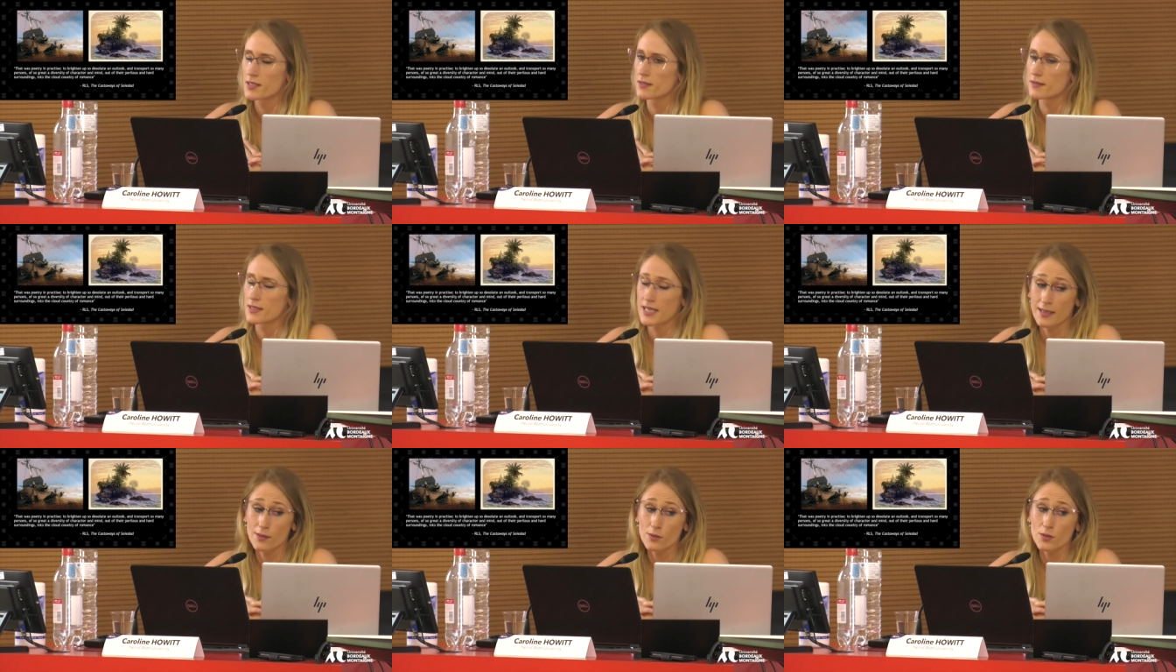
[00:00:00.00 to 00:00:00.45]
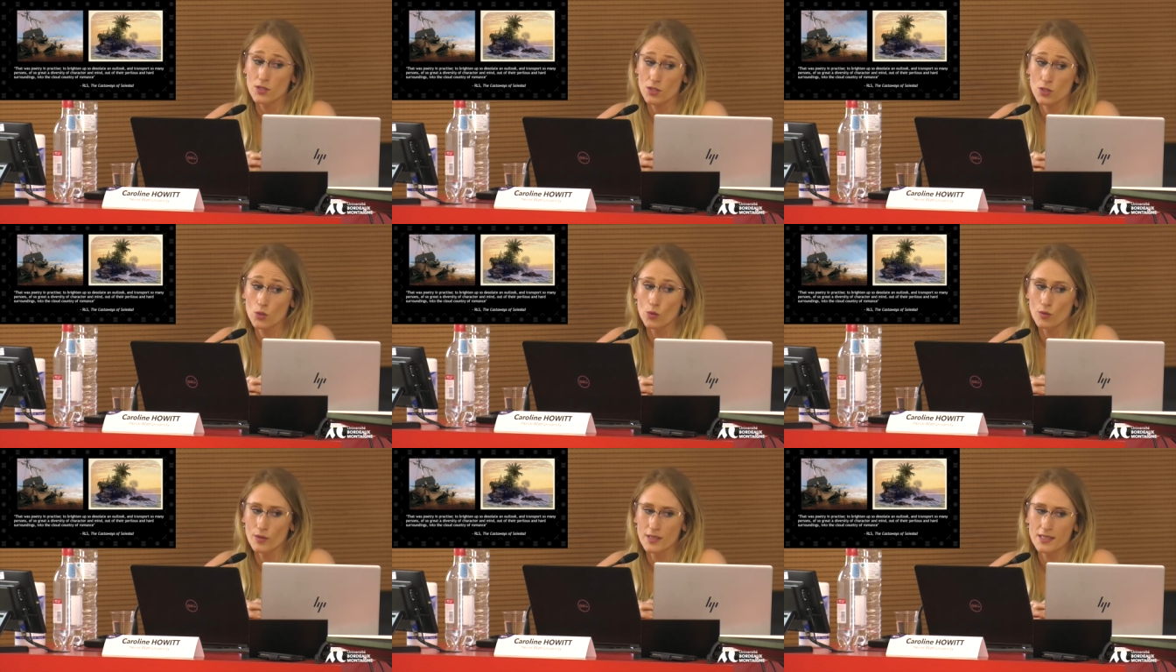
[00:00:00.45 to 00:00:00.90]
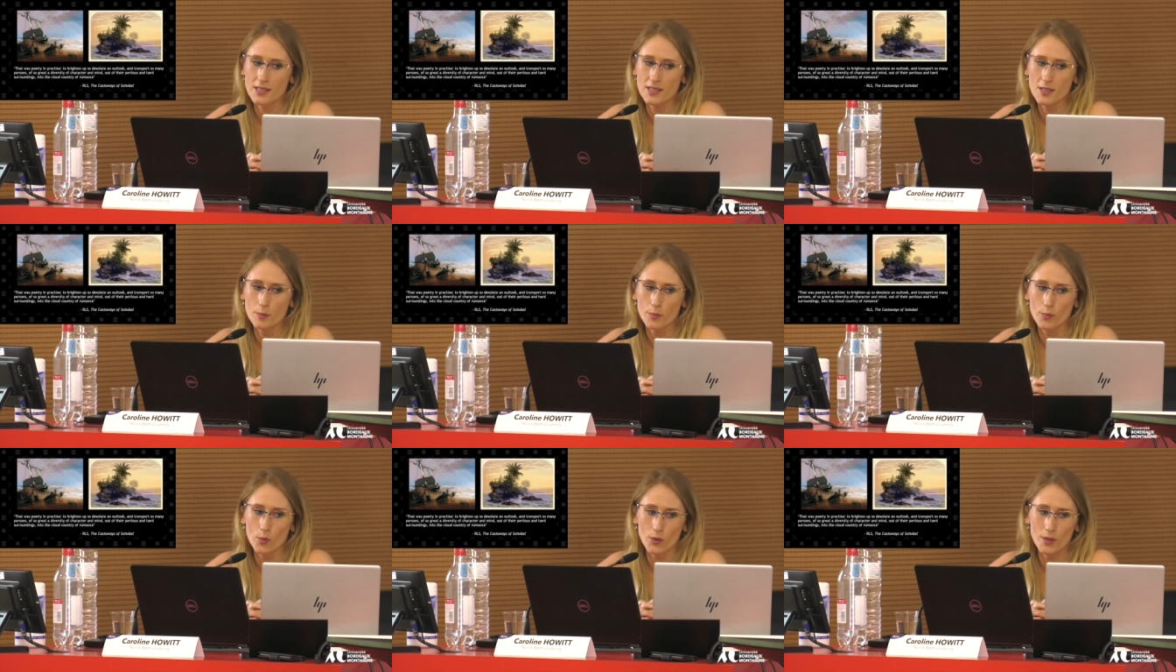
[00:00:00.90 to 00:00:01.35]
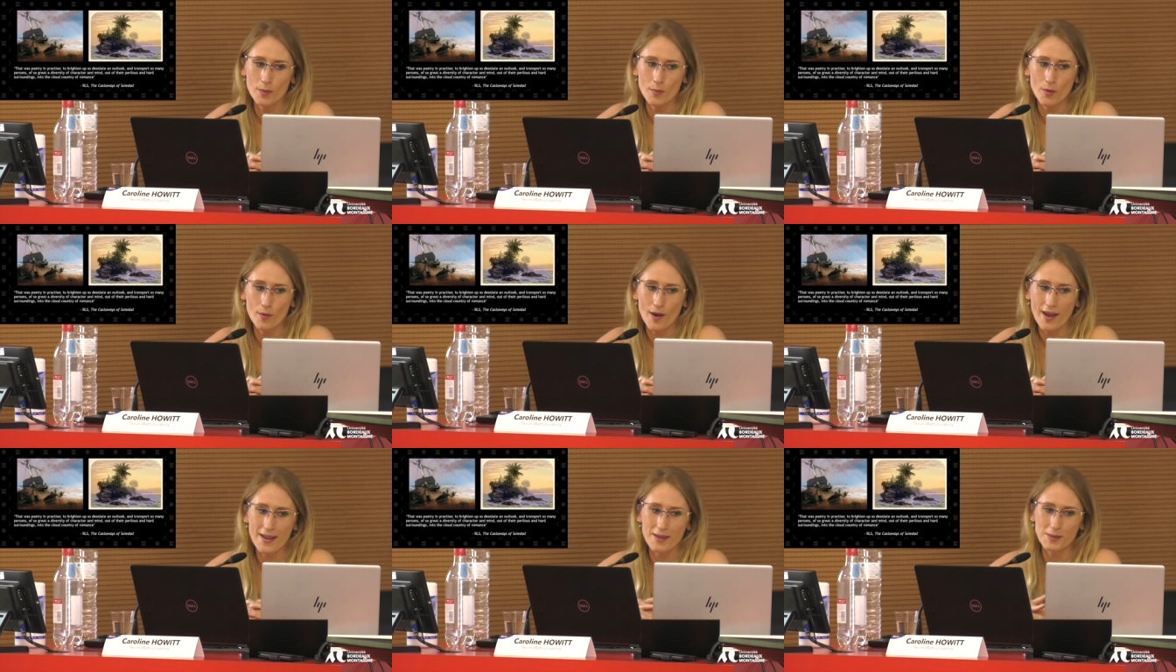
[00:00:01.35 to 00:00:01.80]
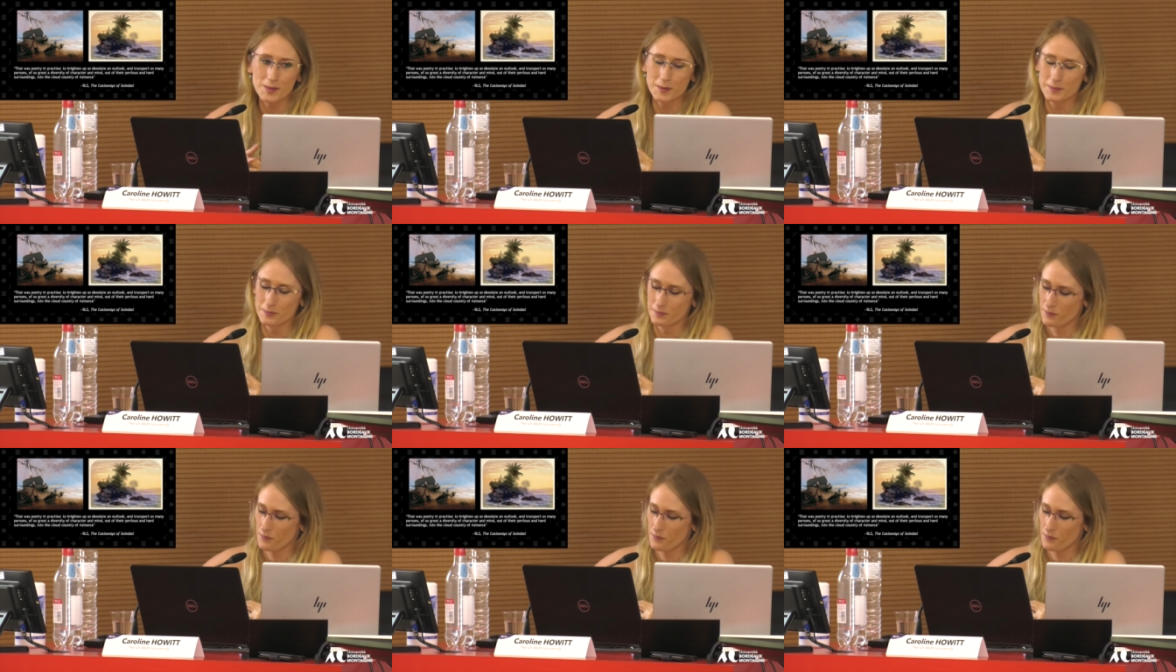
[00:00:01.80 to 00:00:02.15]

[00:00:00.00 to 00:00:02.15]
tells stories to buoy morale.